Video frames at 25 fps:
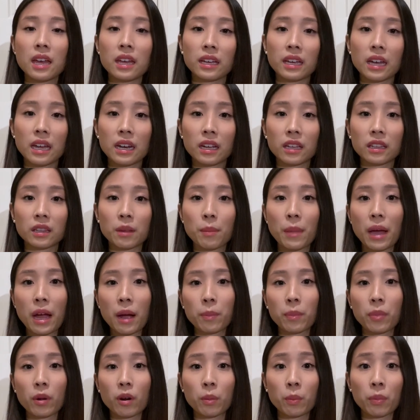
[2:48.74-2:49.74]
getting the
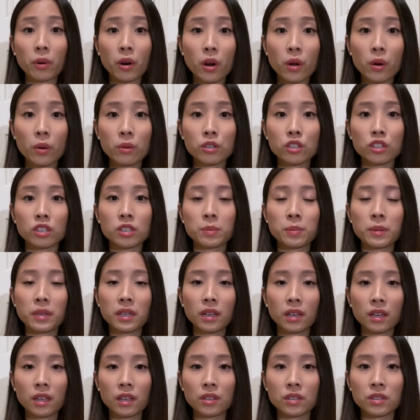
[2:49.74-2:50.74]
MacBook Pro just
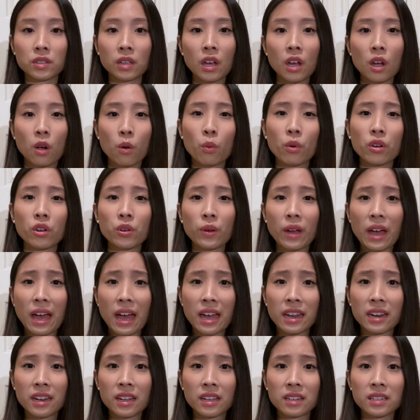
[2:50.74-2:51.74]
because when you
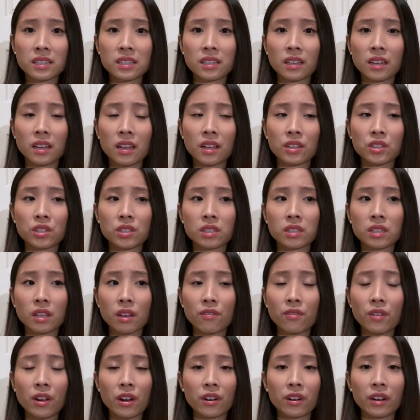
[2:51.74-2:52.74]
edit, it's a
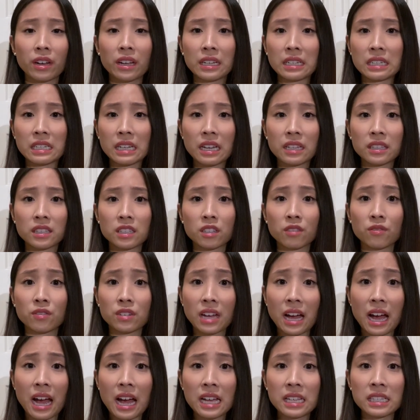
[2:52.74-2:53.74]
very intensive
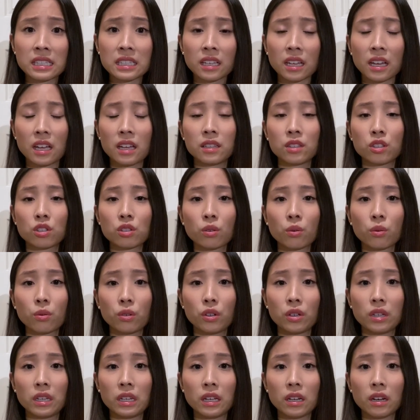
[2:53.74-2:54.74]
task and so
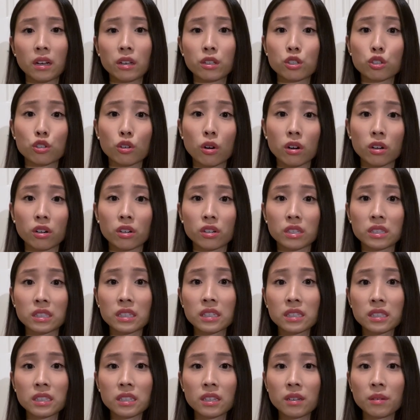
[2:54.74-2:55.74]
you need a stronger
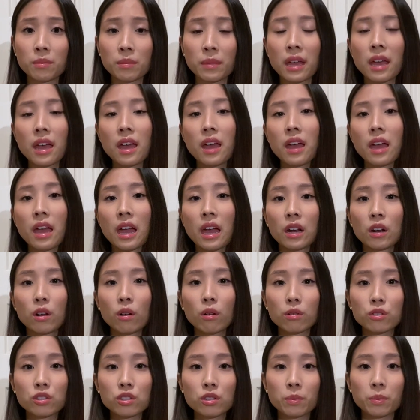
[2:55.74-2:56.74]
system. And I
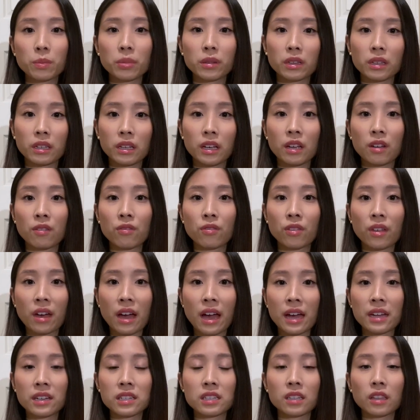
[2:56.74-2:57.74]
also believe
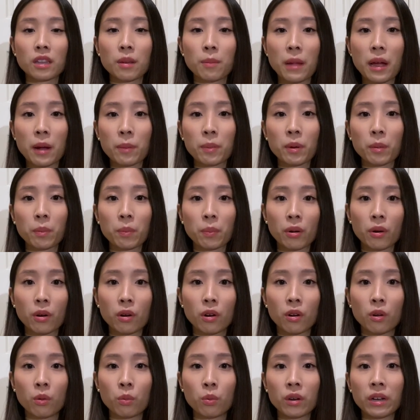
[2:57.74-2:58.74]
that the MacBook
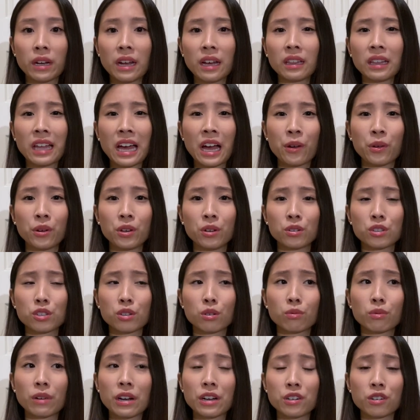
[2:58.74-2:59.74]
Pro would allow you
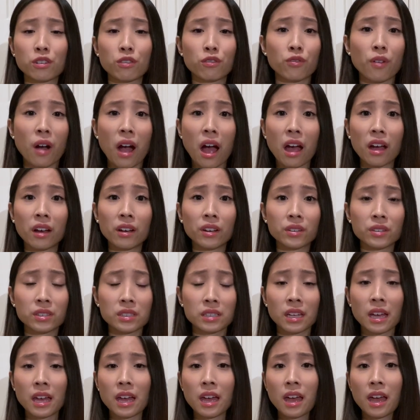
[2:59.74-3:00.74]
to render
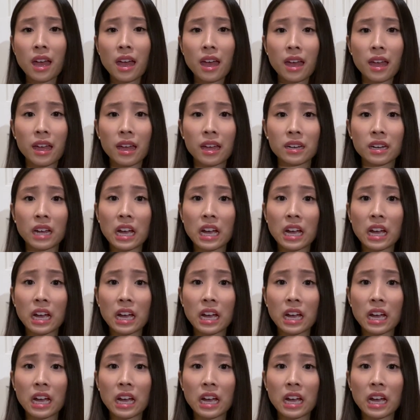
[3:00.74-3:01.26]
files and